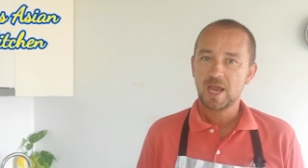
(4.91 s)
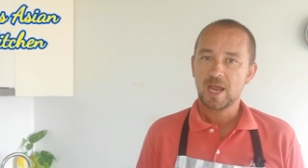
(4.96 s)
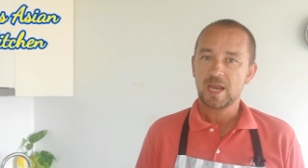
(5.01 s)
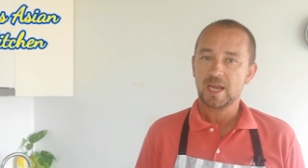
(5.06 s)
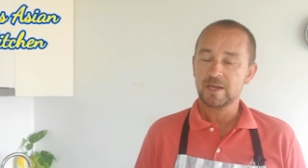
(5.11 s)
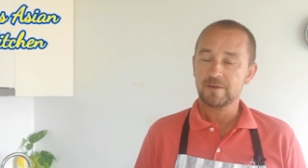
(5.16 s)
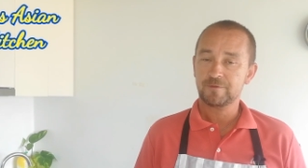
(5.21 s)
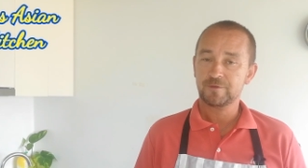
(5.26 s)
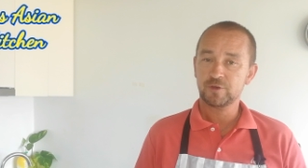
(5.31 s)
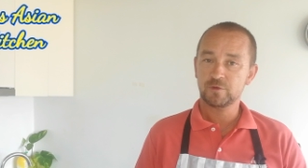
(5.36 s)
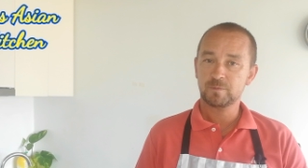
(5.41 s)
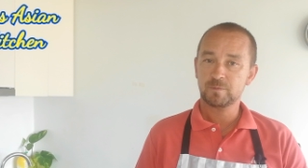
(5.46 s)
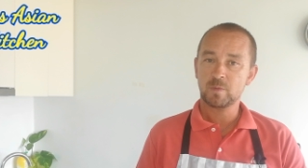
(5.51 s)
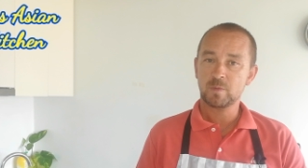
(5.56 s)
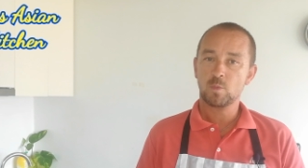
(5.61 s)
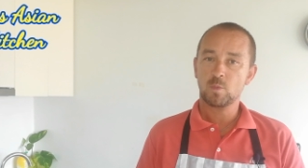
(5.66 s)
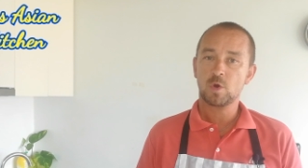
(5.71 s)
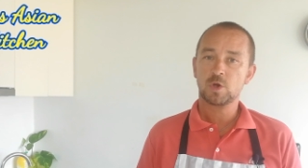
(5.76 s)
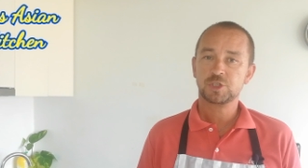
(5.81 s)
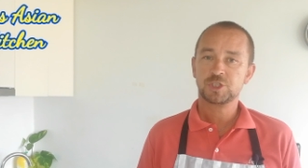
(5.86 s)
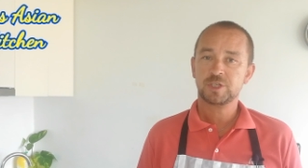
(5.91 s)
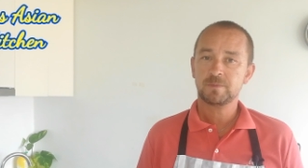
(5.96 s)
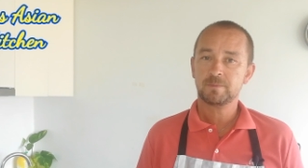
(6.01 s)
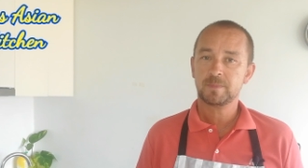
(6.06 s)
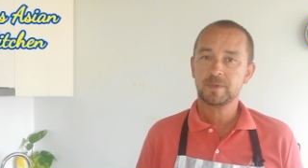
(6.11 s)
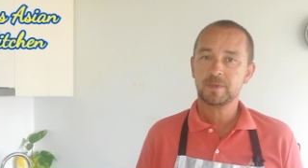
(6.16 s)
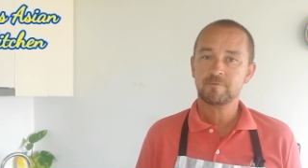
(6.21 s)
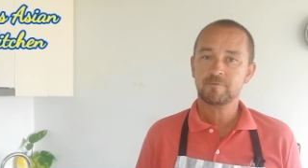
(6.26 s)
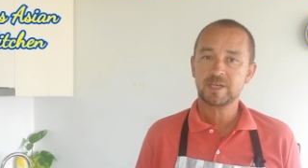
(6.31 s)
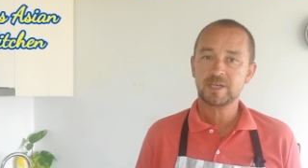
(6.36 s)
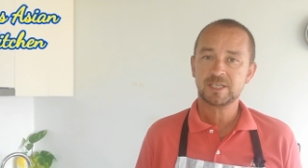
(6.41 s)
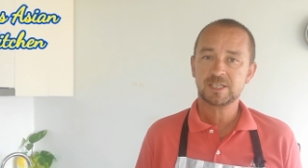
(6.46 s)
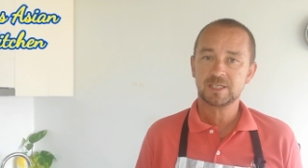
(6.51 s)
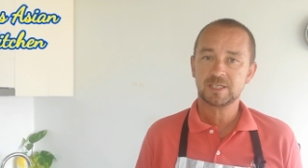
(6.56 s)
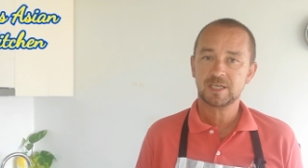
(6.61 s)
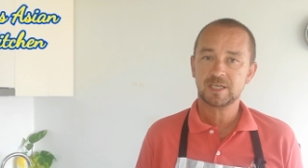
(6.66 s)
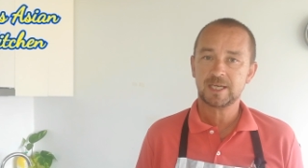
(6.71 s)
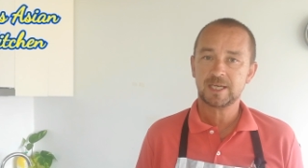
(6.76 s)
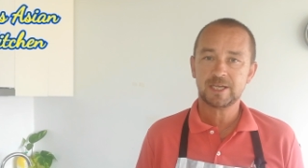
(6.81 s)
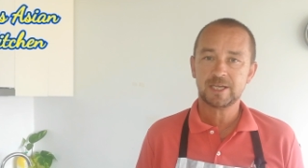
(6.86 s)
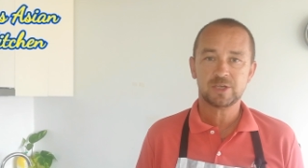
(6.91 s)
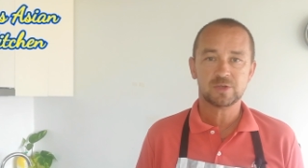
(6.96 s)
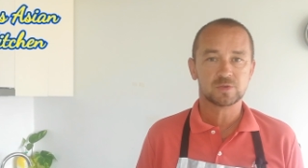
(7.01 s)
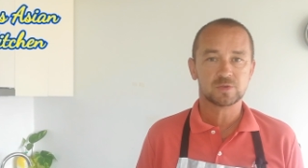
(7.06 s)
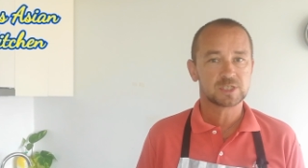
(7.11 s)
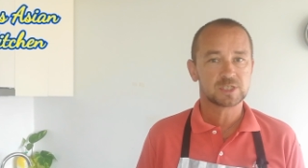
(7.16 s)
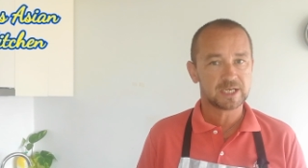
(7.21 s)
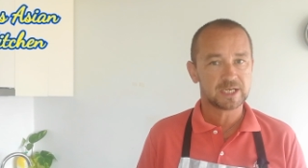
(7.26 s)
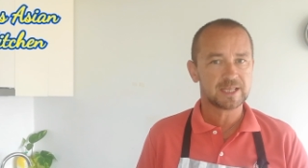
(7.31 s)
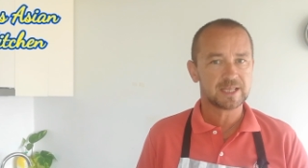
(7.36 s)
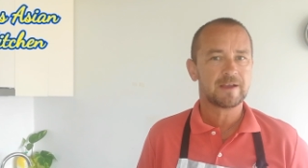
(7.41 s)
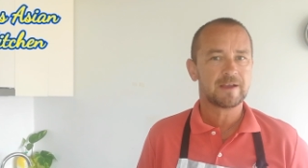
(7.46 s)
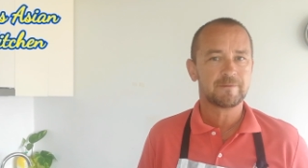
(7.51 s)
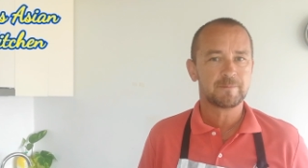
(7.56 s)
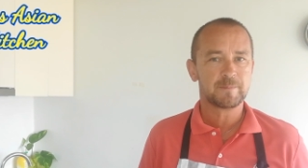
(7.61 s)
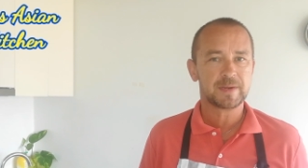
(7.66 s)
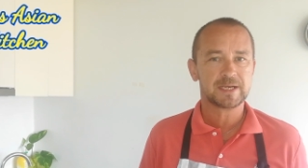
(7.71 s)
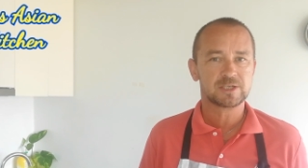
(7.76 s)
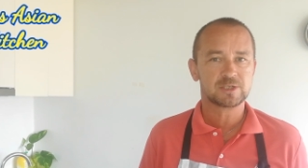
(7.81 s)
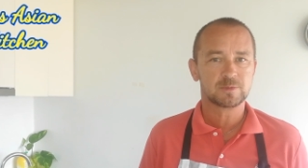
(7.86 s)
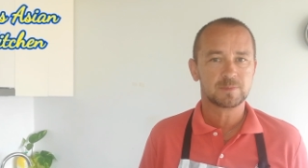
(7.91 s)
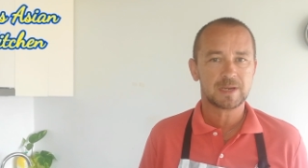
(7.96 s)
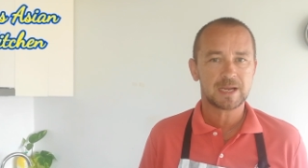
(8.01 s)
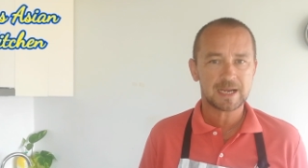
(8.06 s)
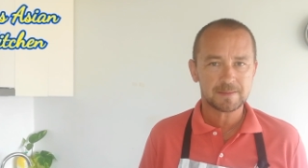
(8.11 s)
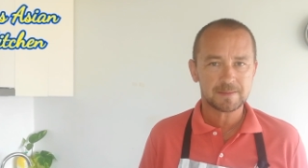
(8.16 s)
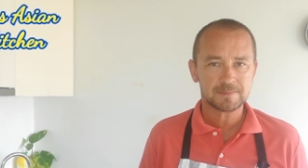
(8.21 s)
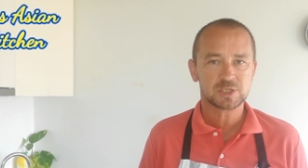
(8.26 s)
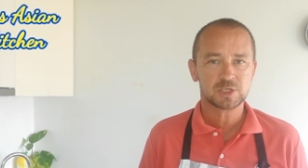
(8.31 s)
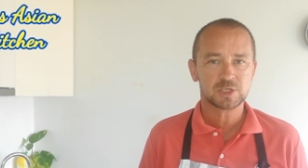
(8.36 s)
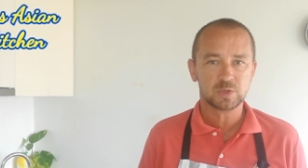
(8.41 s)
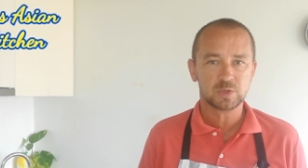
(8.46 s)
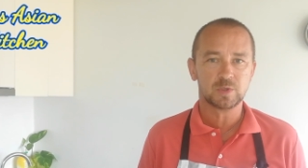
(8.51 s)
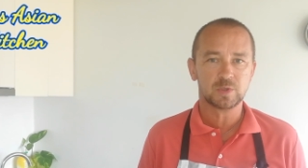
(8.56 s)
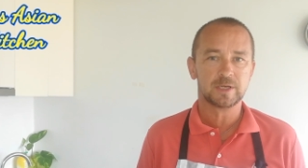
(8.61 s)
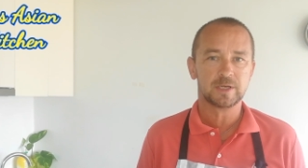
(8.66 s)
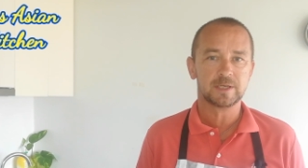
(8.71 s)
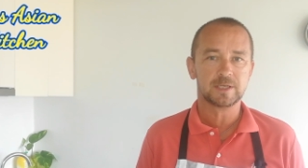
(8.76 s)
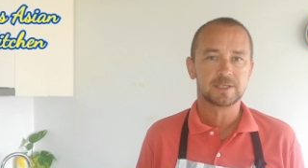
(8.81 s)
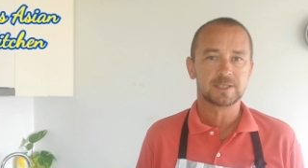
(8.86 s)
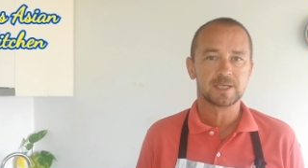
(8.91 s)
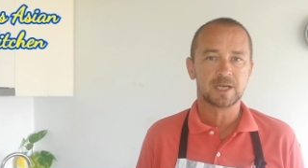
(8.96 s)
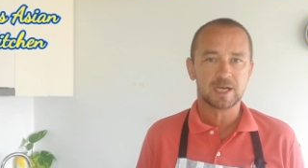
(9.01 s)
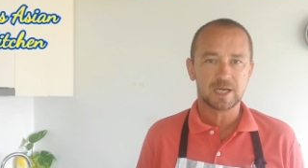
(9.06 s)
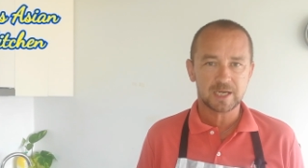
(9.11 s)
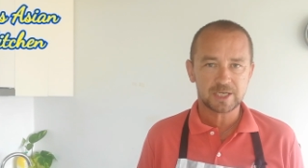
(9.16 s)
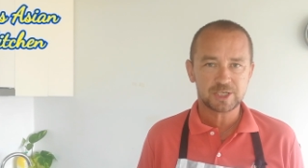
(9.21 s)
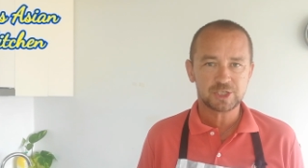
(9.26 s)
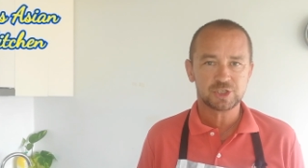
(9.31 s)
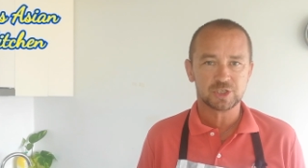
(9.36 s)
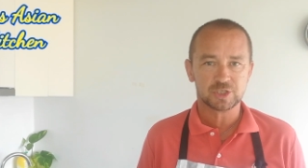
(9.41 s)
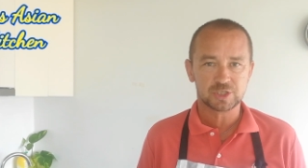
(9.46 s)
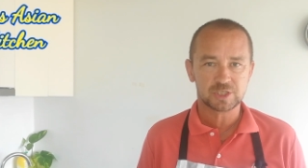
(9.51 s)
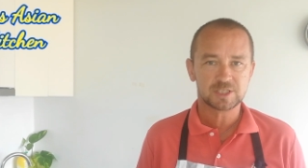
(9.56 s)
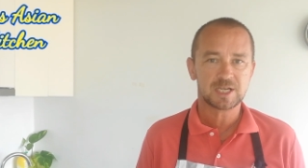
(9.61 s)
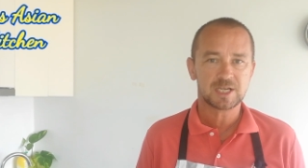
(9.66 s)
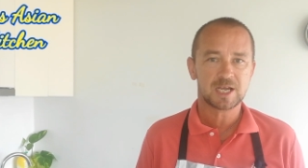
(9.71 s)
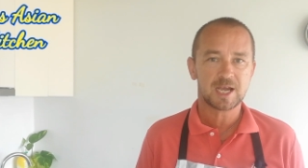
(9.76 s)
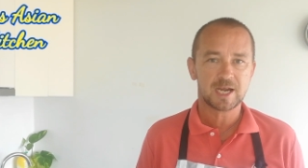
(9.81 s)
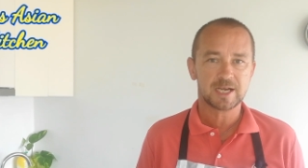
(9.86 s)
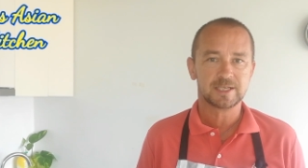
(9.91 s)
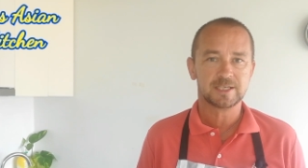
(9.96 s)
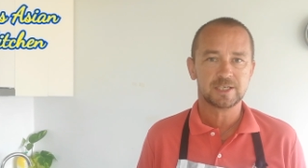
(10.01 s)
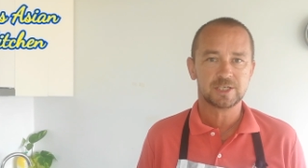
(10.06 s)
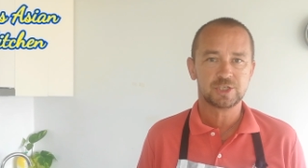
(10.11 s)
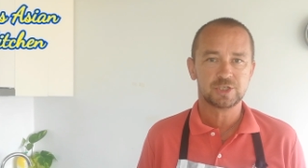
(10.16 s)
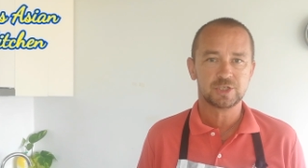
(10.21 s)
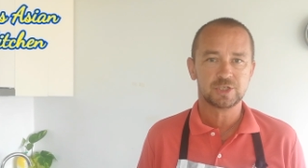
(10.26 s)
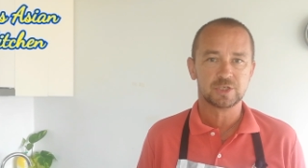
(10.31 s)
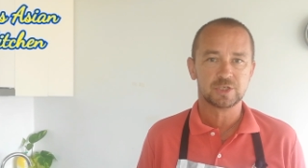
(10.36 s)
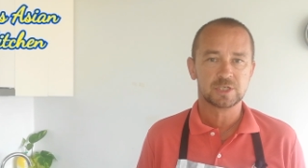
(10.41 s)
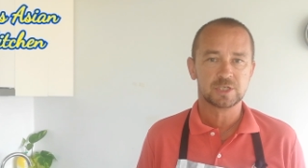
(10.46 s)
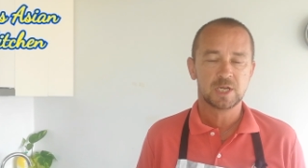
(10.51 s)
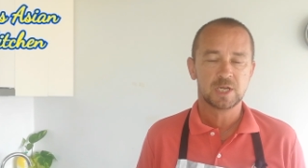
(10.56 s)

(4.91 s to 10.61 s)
If you've been watching me recently, you'll see that I've made some absolutely delicious Thai dishes.